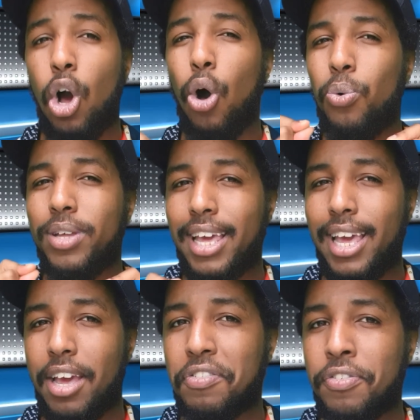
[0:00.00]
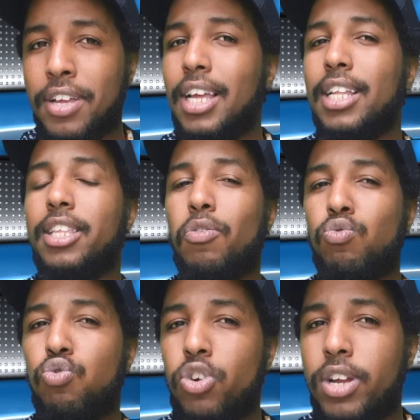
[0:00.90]
only if they
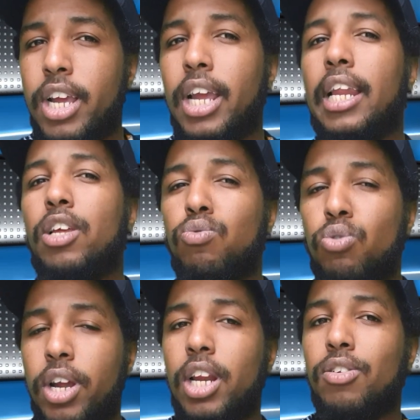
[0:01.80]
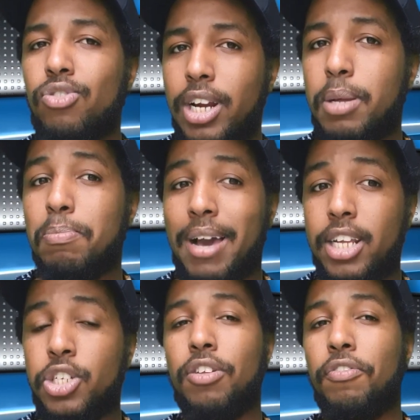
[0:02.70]
really, really, really
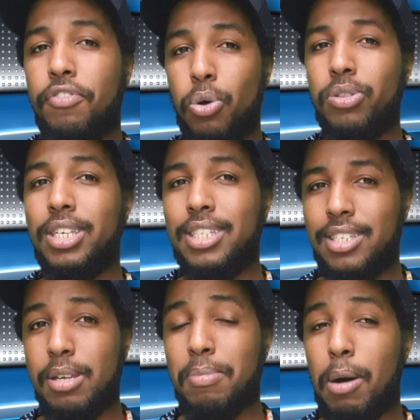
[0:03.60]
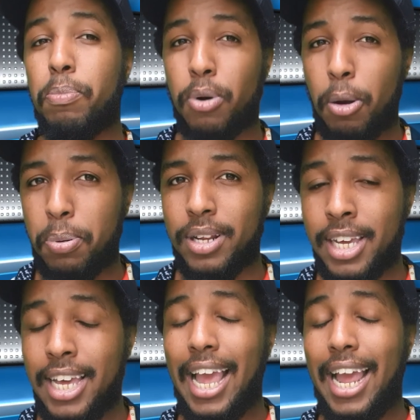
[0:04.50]
manage to fill this team out properly
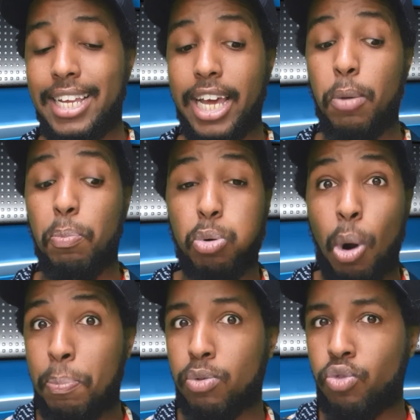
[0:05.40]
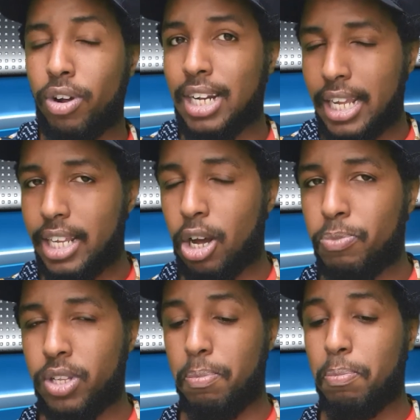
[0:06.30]
and get a proper run leading up
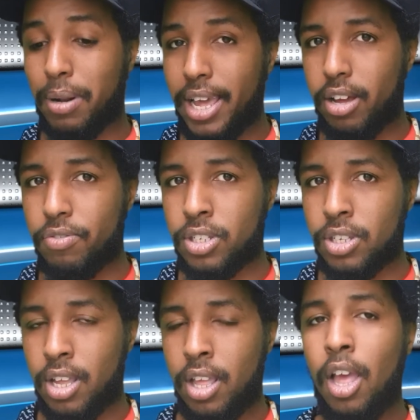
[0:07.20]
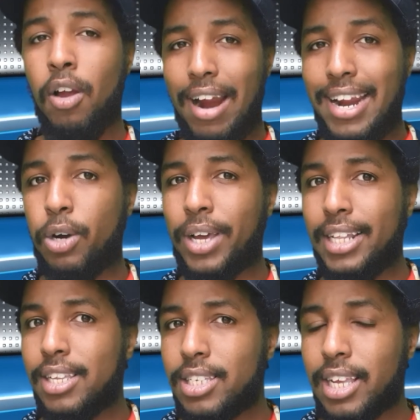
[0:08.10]
to the playoffs. Right now,
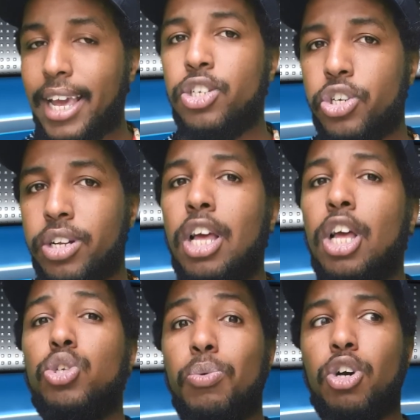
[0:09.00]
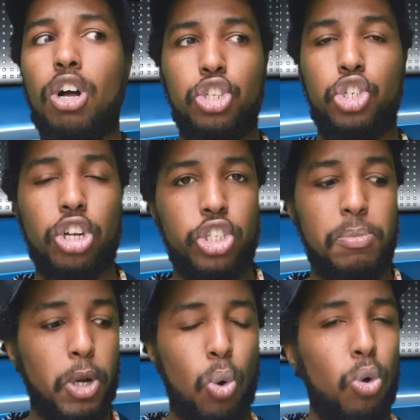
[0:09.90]
KD is injured, so we can't judge them
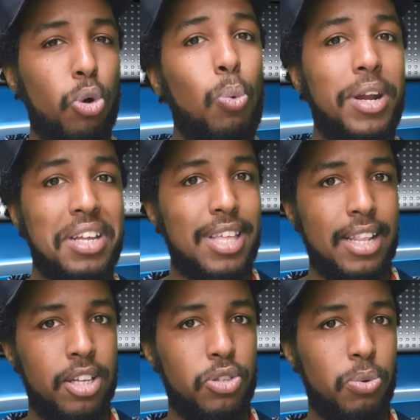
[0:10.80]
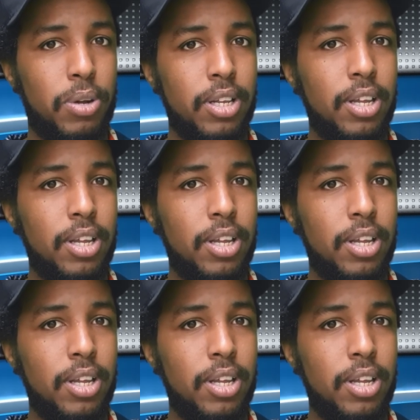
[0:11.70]
on all the winning that they're doing.